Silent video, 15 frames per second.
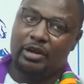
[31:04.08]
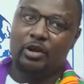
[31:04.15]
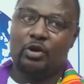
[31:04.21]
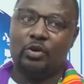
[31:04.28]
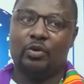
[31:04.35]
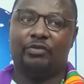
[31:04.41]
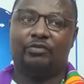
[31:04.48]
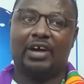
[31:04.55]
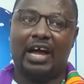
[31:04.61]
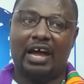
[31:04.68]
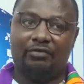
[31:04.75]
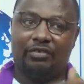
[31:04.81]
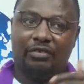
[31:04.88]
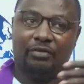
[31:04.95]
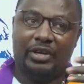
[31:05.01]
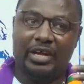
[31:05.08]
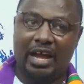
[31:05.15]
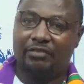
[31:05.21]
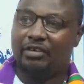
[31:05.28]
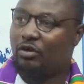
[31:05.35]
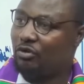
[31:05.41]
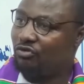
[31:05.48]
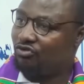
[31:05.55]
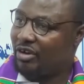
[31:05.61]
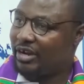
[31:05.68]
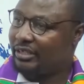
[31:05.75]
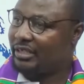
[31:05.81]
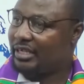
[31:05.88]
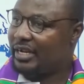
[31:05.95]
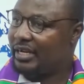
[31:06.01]
we have a
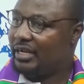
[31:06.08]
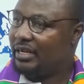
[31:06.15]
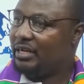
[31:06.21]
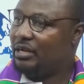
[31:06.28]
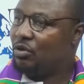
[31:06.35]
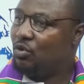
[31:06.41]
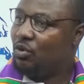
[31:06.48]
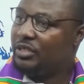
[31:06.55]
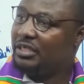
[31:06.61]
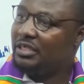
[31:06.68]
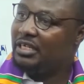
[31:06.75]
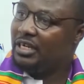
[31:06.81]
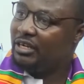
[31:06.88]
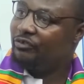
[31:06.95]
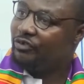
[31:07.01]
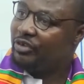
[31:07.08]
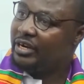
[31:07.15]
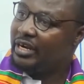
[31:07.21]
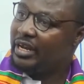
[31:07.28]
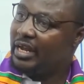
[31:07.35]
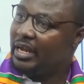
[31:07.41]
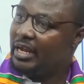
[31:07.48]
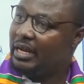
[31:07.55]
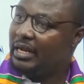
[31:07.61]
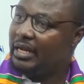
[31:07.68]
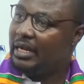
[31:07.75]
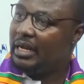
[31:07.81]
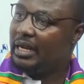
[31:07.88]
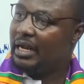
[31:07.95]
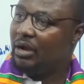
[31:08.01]
contractor who is delivering
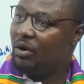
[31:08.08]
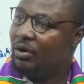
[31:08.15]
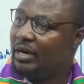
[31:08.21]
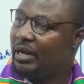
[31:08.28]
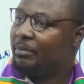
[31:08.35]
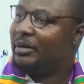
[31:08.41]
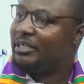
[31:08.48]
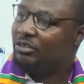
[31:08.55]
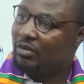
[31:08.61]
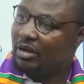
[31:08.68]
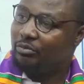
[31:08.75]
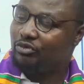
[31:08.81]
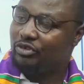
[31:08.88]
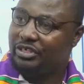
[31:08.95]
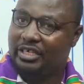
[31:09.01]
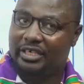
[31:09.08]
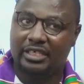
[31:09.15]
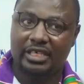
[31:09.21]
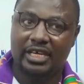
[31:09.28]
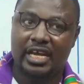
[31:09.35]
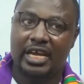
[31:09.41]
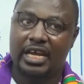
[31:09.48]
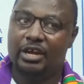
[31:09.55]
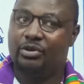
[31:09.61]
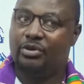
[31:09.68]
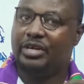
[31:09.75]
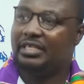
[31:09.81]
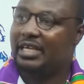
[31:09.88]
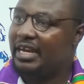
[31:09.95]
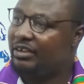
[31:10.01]
on a particular project, he
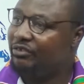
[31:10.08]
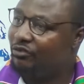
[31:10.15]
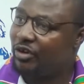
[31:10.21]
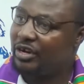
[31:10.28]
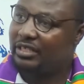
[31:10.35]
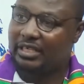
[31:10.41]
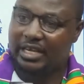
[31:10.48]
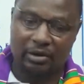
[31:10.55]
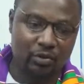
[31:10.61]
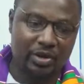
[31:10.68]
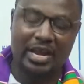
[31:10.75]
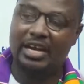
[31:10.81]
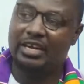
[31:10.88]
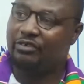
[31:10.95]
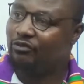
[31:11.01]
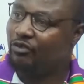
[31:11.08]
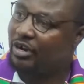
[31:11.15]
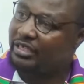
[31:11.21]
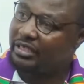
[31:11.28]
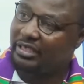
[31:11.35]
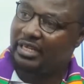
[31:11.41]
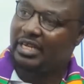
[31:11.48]
raises an invoice, and with that invoice,